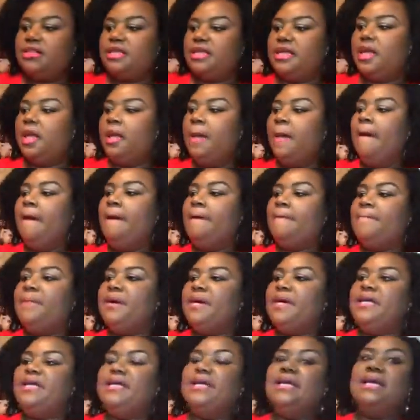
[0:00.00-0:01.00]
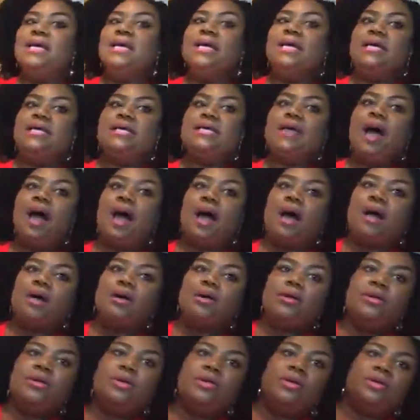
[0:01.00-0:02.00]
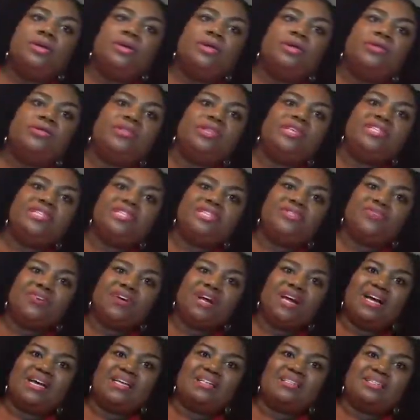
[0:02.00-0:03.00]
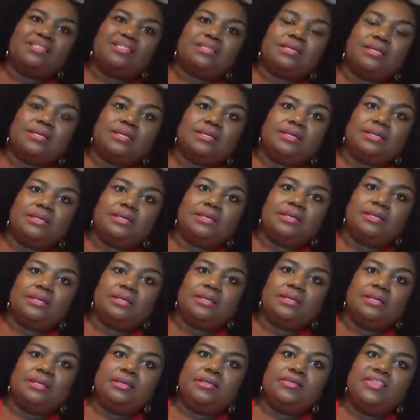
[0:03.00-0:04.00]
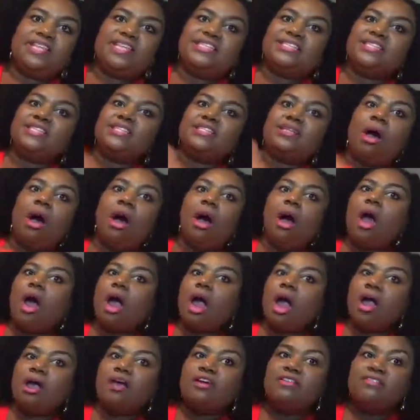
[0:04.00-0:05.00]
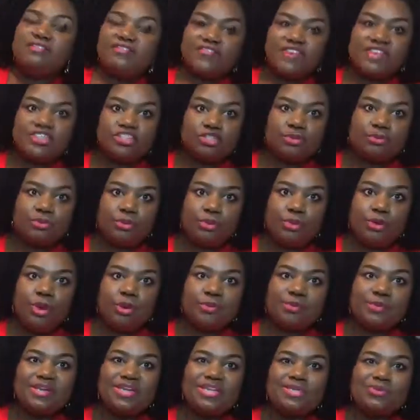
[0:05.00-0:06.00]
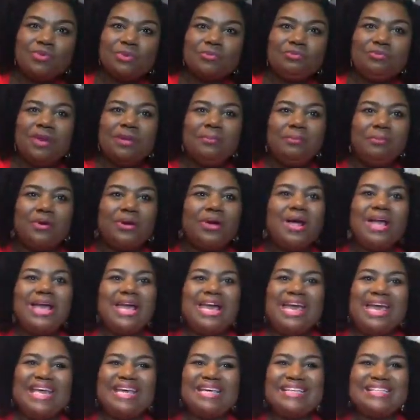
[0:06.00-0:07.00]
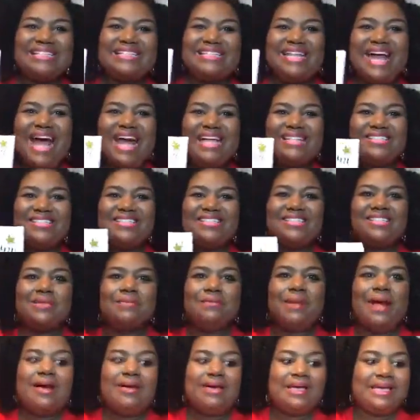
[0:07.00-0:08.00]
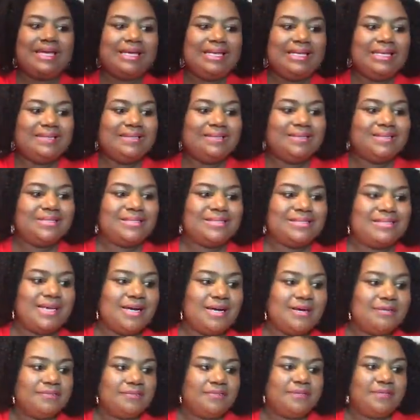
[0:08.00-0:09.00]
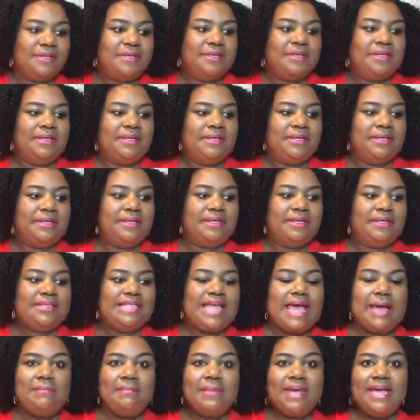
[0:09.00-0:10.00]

thing. But, y'all, this is for us. This is our vision board. Because, remember, it's not just about getting yourself that